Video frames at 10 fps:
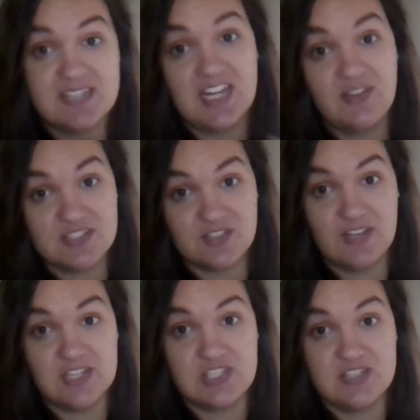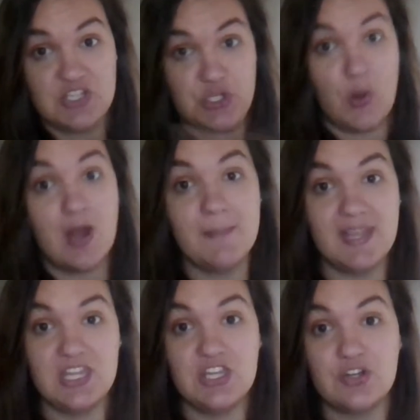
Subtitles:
dining reservations and you are making